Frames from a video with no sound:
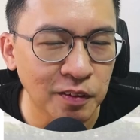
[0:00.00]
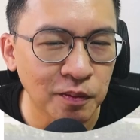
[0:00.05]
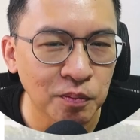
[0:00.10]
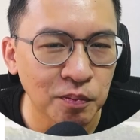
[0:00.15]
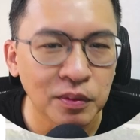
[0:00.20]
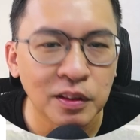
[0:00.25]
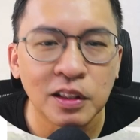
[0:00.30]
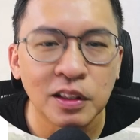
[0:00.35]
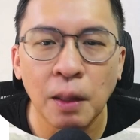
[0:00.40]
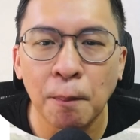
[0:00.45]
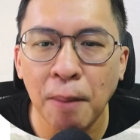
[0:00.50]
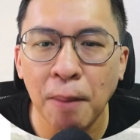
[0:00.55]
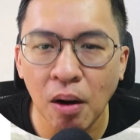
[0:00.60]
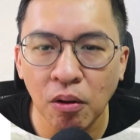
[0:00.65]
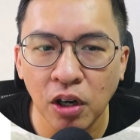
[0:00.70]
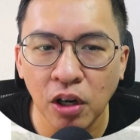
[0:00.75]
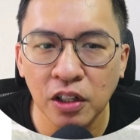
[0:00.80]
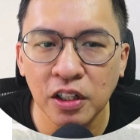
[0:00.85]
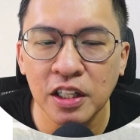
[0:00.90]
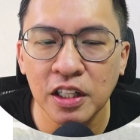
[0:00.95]
the
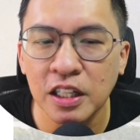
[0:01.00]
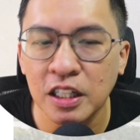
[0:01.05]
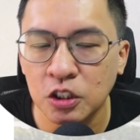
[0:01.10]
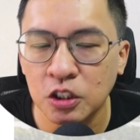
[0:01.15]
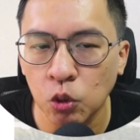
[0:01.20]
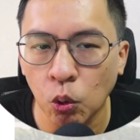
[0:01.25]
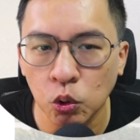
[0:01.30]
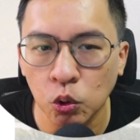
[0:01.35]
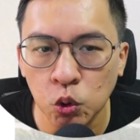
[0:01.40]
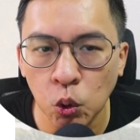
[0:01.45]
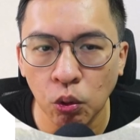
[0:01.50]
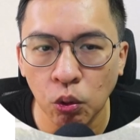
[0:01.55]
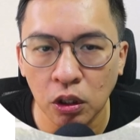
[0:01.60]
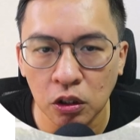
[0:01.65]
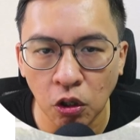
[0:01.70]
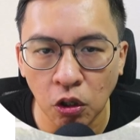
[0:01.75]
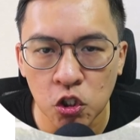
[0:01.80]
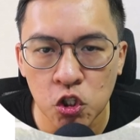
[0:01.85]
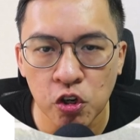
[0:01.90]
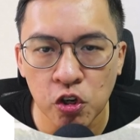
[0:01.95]
balcony is also a
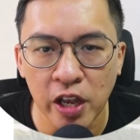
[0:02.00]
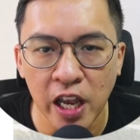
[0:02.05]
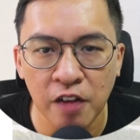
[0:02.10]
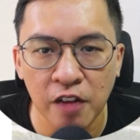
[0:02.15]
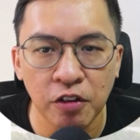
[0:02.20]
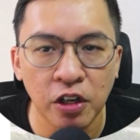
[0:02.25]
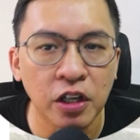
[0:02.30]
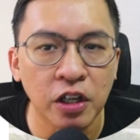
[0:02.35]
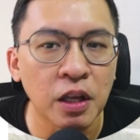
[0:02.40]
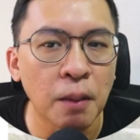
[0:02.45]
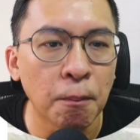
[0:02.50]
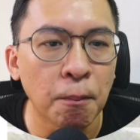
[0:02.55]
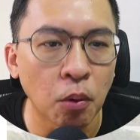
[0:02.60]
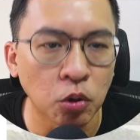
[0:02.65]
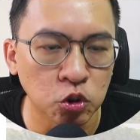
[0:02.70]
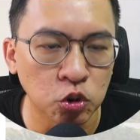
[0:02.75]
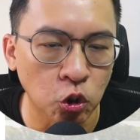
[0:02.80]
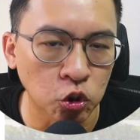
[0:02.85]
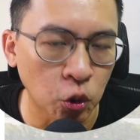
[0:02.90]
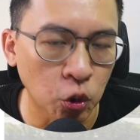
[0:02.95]
laundry area in most
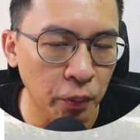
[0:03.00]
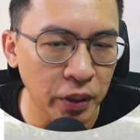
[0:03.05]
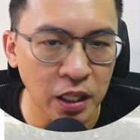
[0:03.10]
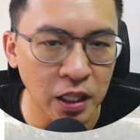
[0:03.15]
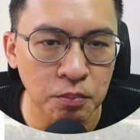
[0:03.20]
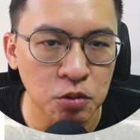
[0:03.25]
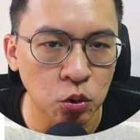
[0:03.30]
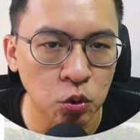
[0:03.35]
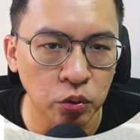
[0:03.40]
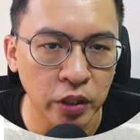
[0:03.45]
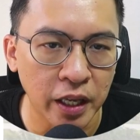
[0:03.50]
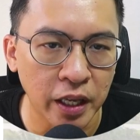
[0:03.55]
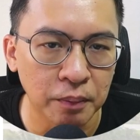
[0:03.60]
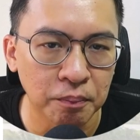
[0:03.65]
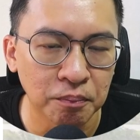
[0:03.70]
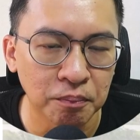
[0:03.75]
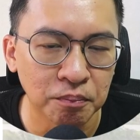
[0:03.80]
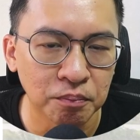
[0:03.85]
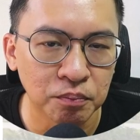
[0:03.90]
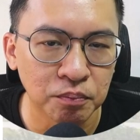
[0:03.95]
condominiums today.
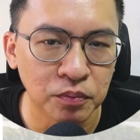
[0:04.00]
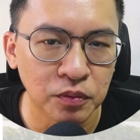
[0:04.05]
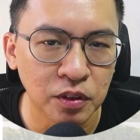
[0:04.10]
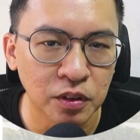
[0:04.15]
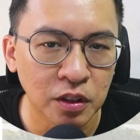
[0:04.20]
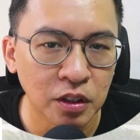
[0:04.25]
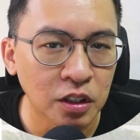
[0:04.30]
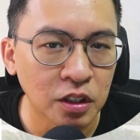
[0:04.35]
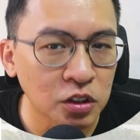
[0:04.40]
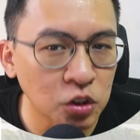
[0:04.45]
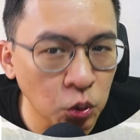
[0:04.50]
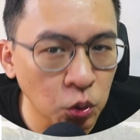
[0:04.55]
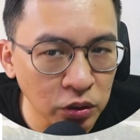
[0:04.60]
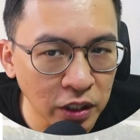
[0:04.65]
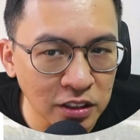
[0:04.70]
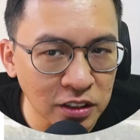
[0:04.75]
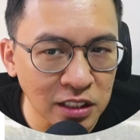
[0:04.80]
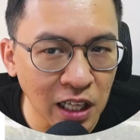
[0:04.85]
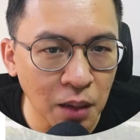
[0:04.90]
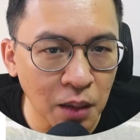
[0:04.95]
So next
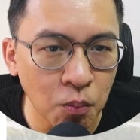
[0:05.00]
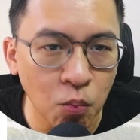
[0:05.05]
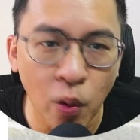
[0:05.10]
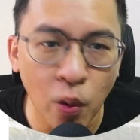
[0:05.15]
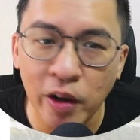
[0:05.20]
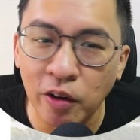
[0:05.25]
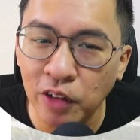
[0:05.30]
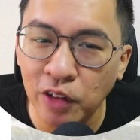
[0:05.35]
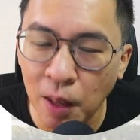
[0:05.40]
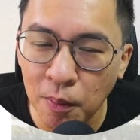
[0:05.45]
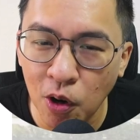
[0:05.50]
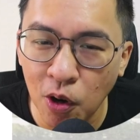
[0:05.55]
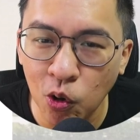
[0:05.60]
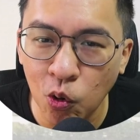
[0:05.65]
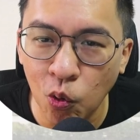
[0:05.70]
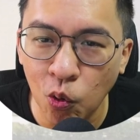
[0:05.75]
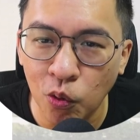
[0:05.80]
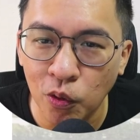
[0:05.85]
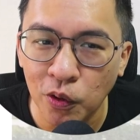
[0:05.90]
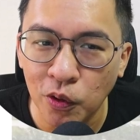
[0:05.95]
time, when your neighbor cook,
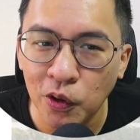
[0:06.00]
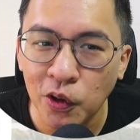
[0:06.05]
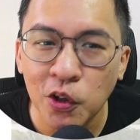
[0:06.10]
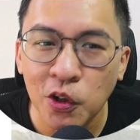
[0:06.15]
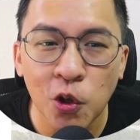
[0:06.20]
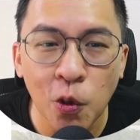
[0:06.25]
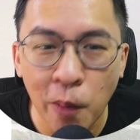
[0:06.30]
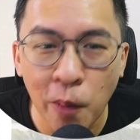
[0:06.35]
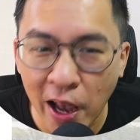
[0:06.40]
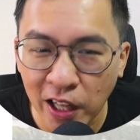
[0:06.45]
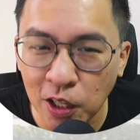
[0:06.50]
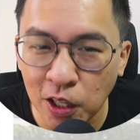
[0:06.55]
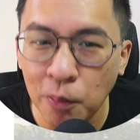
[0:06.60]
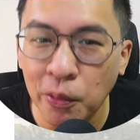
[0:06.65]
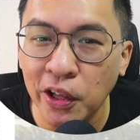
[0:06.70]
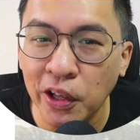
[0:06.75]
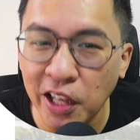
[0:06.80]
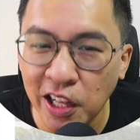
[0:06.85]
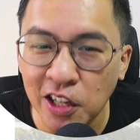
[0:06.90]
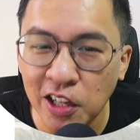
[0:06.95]
you better bring
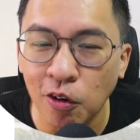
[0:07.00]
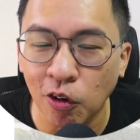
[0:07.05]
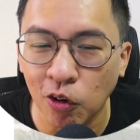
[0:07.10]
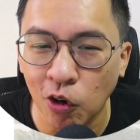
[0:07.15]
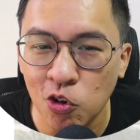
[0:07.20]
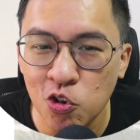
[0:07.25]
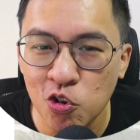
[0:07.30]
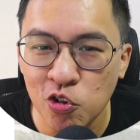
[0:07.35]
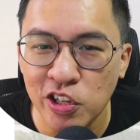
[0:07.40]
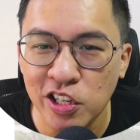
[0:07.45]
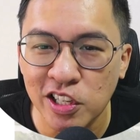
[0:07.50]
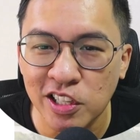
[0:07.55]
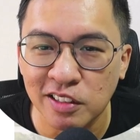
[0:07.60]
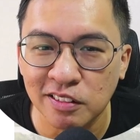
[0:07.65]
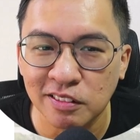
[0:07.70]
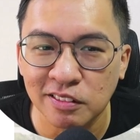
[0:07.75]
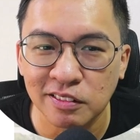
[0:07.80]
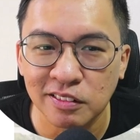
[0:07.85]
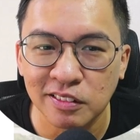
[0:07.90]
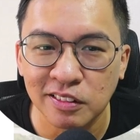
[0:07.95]
in your laundry.
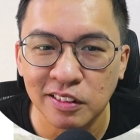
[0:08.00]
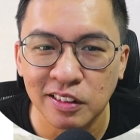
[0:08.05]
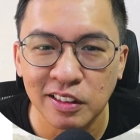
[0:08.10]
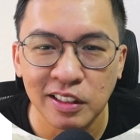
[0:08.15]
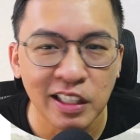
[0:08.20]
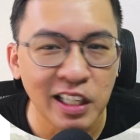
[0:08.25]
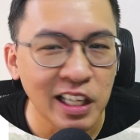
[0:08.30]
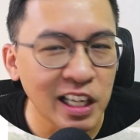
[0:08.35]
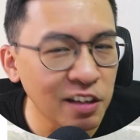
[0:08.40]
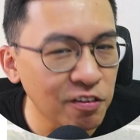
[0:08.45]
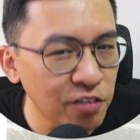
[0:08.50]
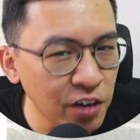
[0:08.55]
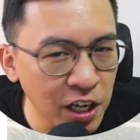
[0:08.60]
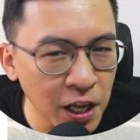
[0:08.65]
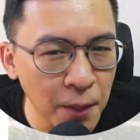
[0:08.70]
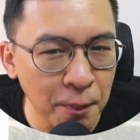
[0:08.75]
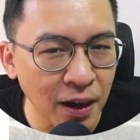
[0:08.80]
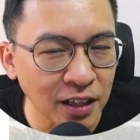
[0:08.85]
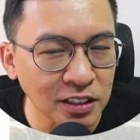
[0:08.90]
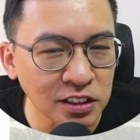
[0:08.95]
It really
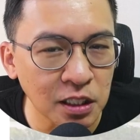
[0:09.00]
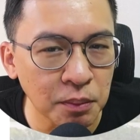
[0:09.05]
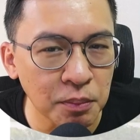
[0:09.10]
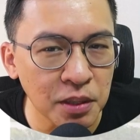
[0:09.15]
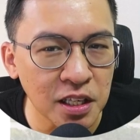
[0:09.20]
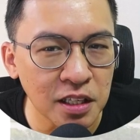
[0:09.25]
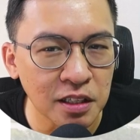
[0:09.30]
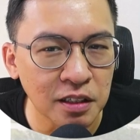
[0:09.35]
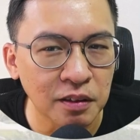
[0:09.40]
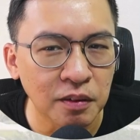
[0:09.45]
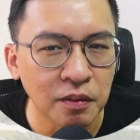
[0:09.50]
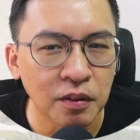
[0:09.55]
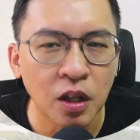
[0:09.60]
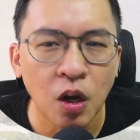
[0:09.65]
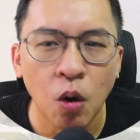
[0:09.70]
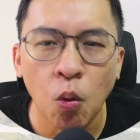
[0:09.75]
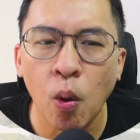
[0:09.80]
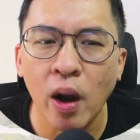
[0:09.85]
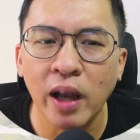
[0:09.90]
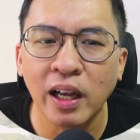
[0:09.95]
puzzles me.
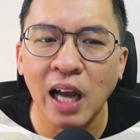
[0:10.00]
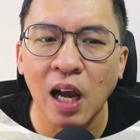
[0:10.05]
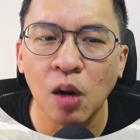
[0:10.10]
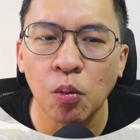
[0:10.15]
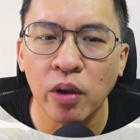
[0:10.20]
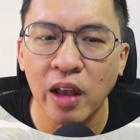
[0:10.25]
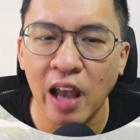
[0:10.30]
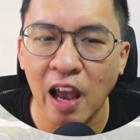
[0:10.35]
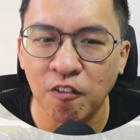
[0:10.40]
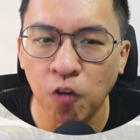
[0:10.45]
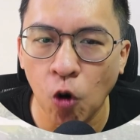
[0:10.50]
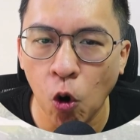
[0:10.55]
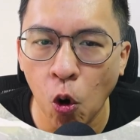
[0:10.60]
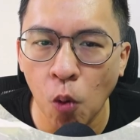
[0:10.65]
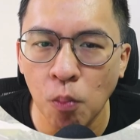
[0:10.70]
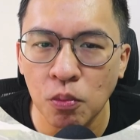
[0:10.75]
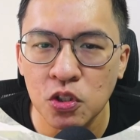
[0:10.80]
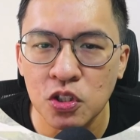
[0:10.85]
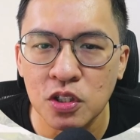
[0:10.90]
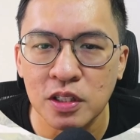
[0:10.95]
Why can't we have
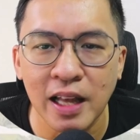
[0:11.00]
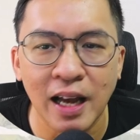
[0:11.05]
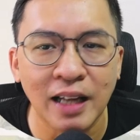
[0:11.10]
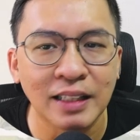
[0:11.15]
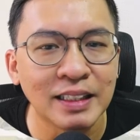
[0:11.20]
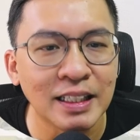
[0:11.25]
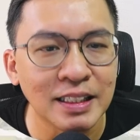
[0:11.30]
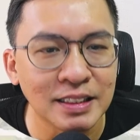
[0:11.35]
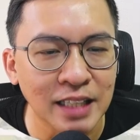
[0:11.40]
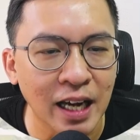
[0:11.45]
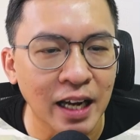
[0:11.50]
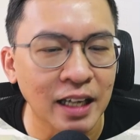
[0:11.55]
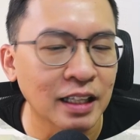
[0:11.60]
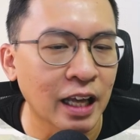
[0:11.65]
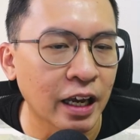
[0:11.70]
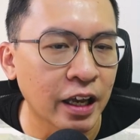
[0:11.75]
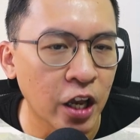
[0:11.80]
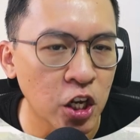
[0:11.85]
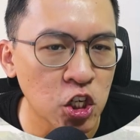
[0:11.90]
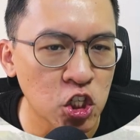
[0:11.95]
homes that are designed like
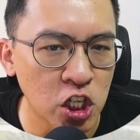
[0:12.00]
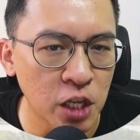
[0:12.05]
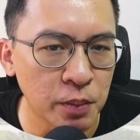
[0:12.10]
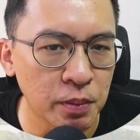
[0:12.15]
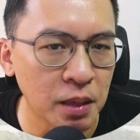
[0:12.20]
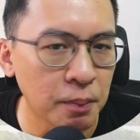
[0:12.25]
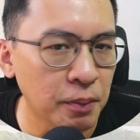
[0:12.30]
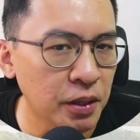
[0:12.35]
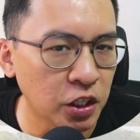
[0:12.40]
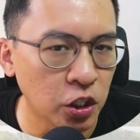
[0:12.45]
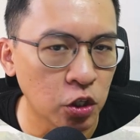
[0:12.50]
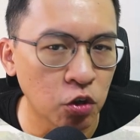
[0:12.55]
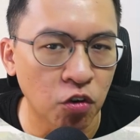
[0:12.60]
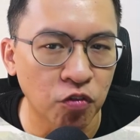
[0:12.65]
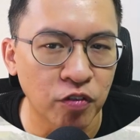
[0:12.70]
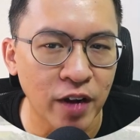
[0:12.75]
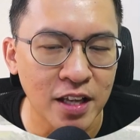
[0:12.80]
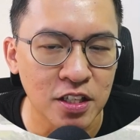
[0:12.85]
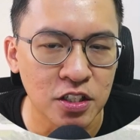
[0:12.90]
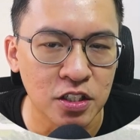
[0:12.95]
HDB BTO
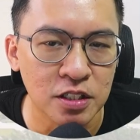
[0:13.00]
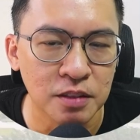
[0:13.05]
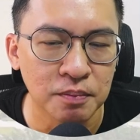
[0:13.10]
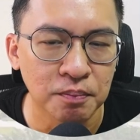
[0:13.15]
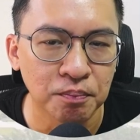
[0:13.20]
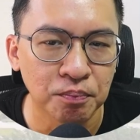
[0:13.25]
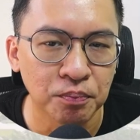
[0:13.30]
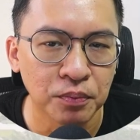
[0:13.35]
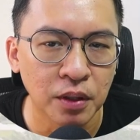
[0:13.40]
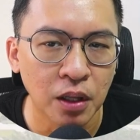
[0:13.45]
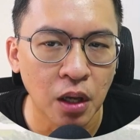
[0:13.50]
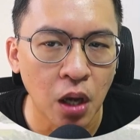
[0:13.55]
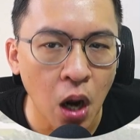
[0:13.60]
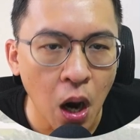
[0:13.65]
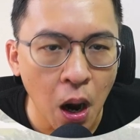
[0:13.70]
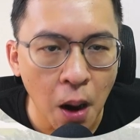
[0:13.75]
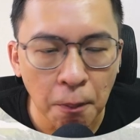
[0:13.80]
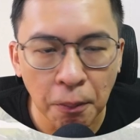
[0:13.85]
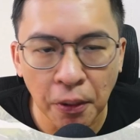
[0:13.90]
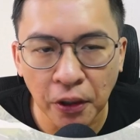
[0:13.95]
flats?
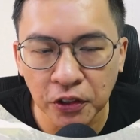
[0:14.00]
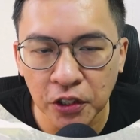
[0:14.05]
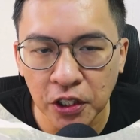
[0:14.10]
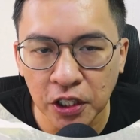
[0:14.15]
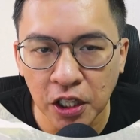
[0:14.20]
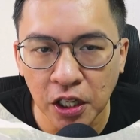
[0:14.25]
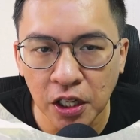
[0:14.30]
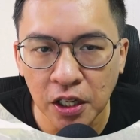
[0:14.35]
Practical